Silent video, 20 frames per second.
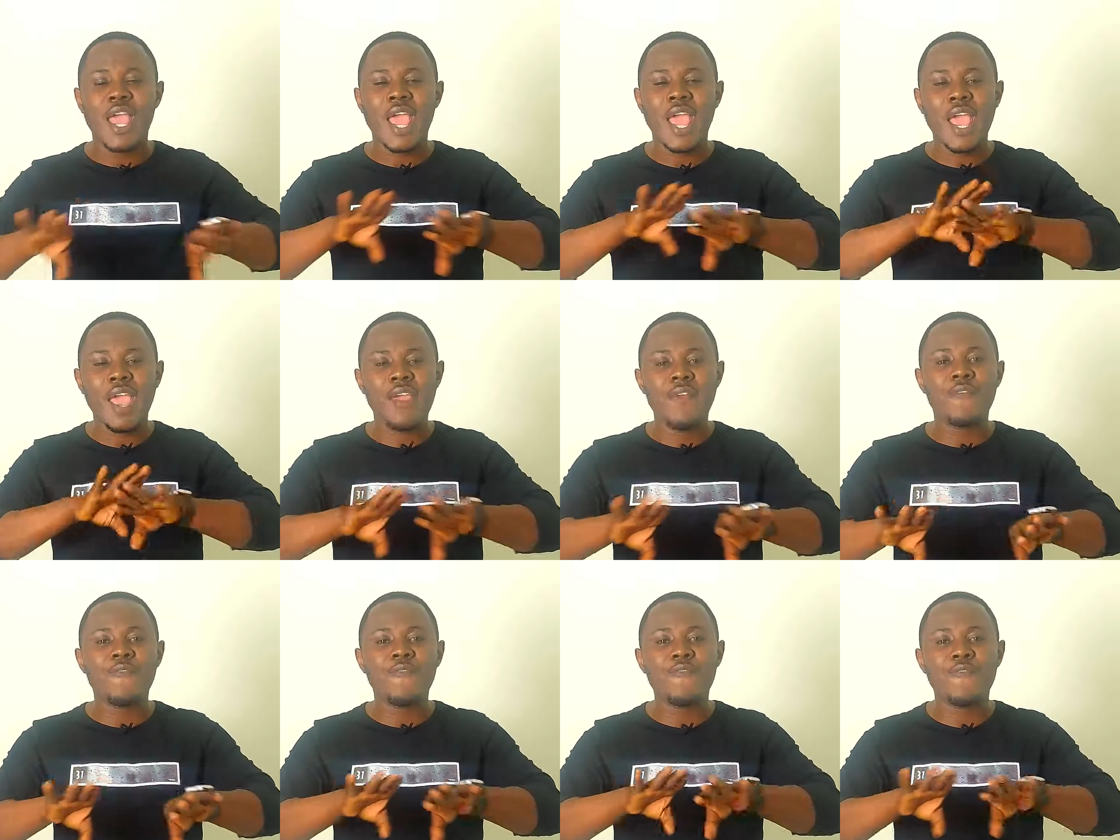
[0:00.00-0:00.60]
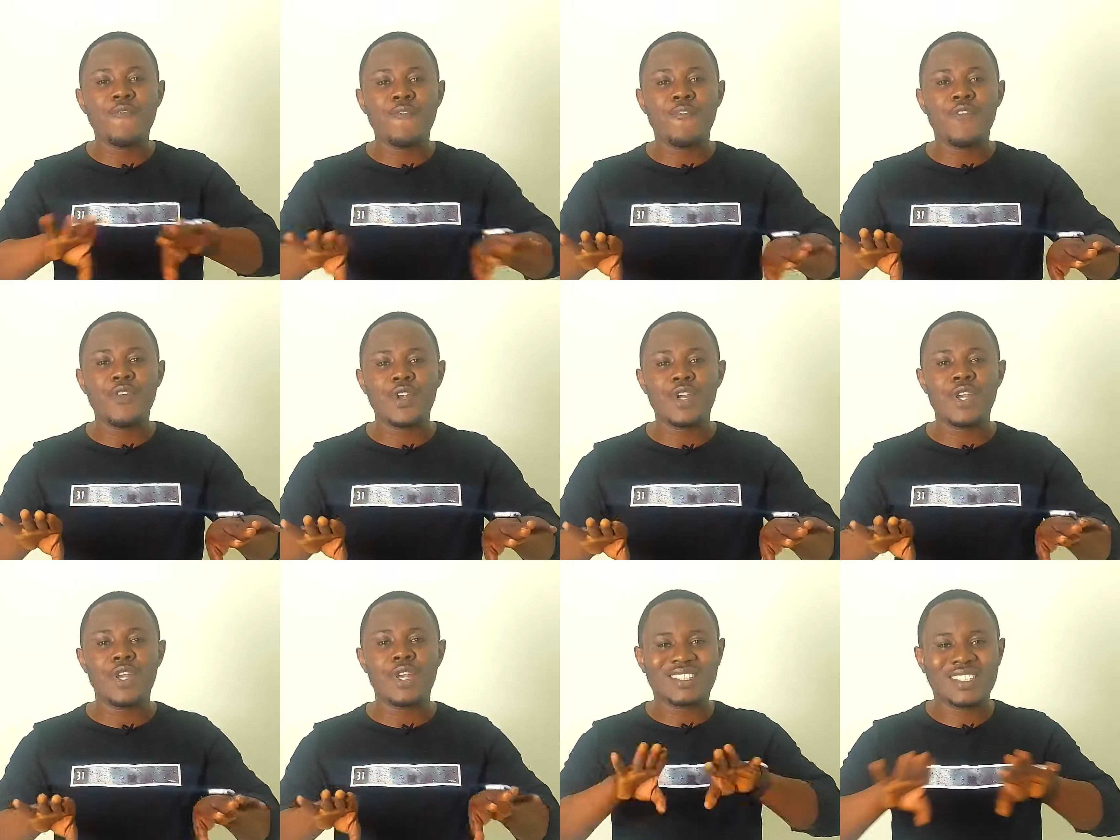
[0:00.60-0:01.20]

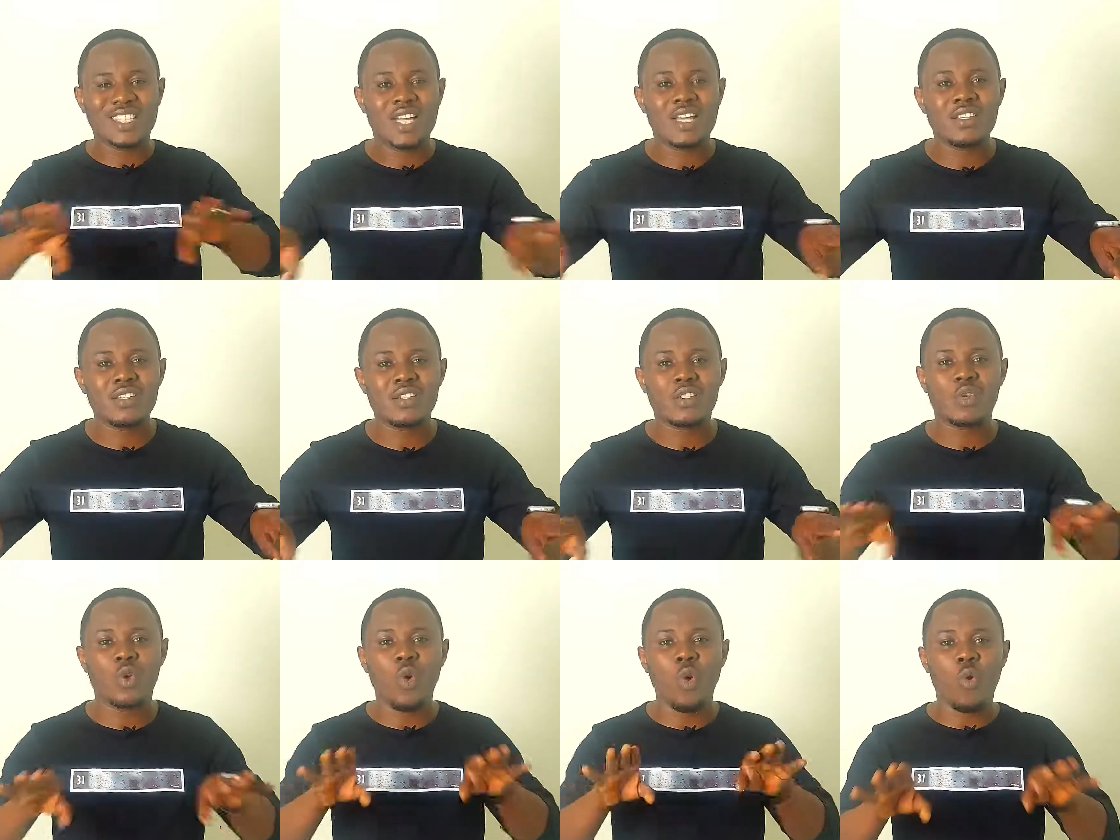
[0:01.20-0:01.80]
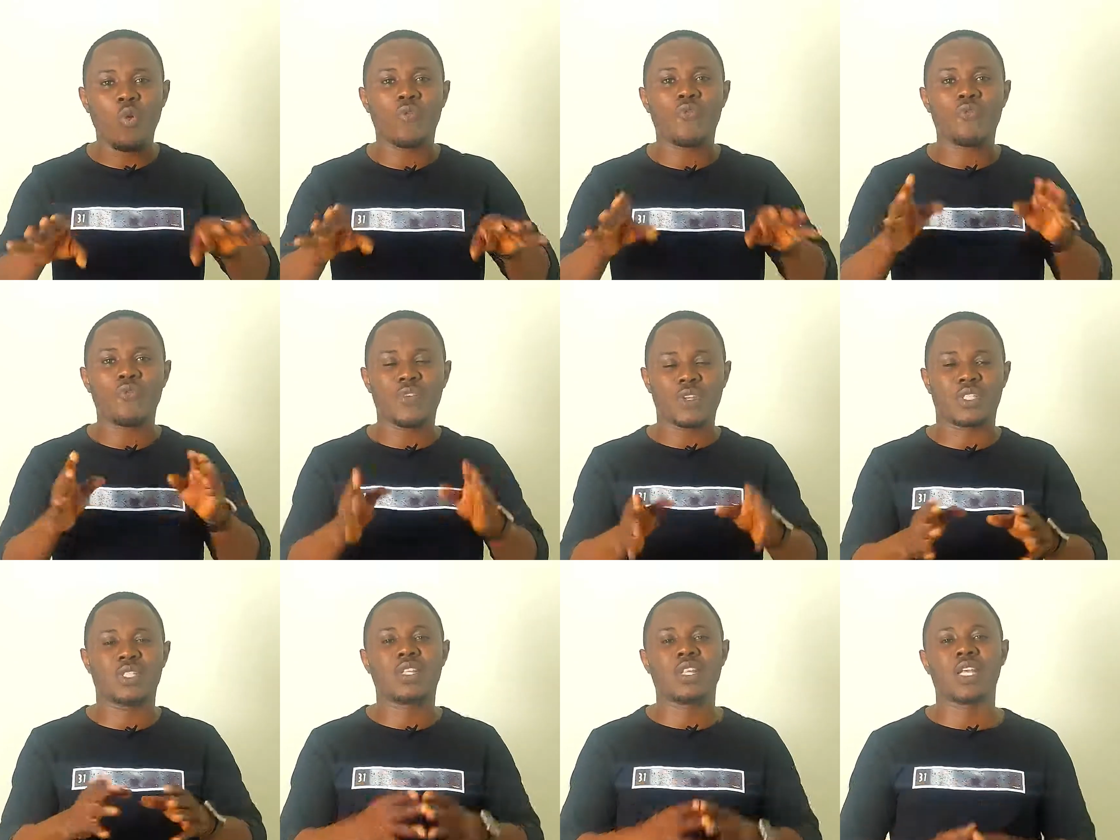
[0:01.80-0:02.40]
every chance of
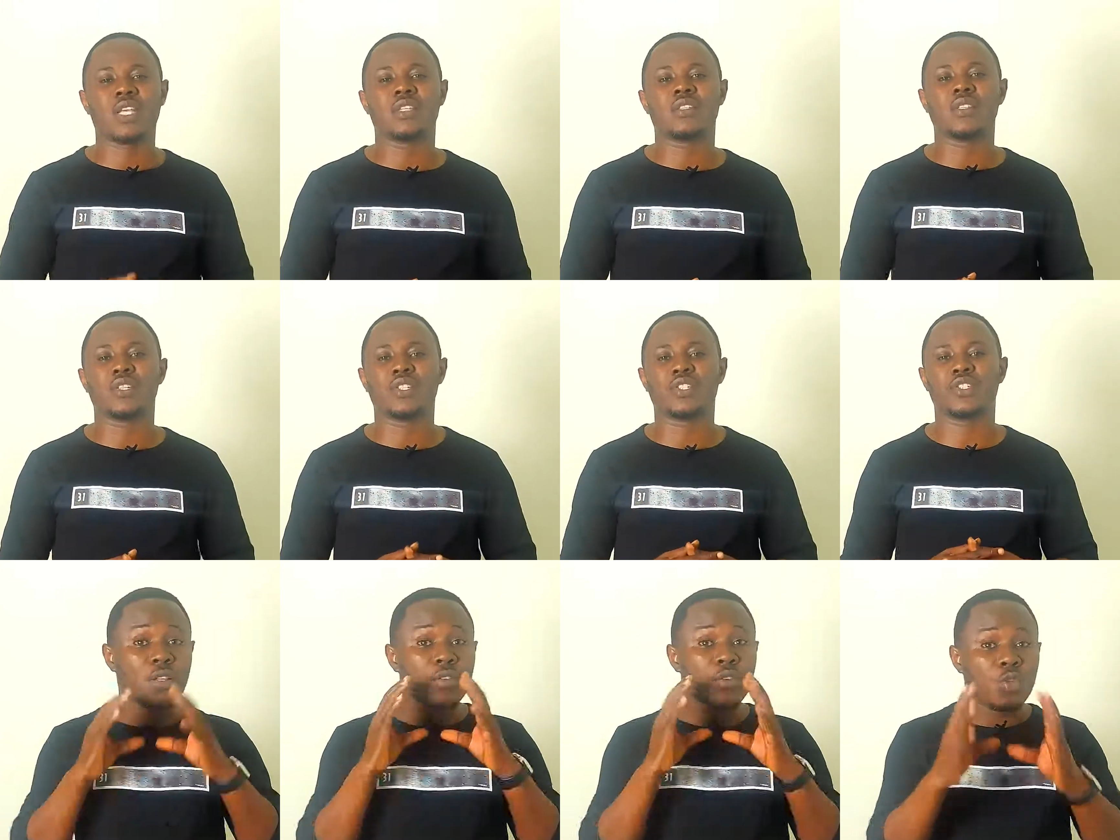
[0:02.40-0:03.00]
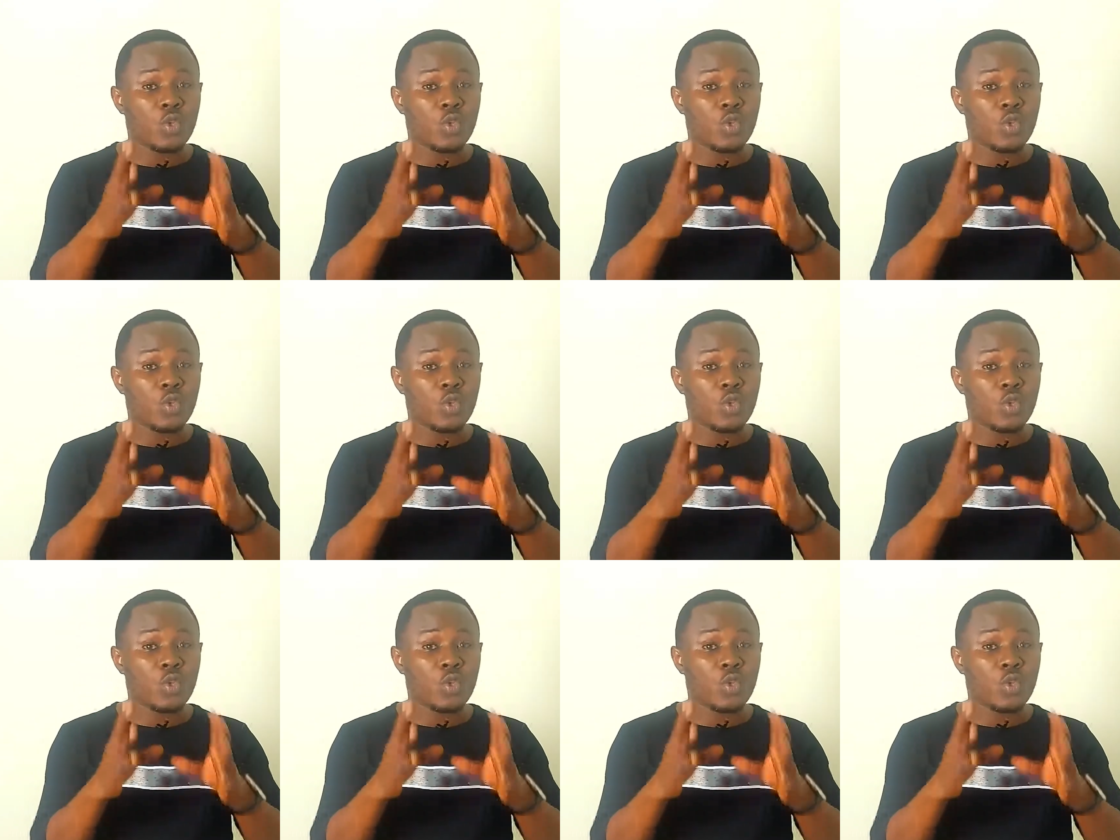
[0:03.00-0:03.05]
fertilization.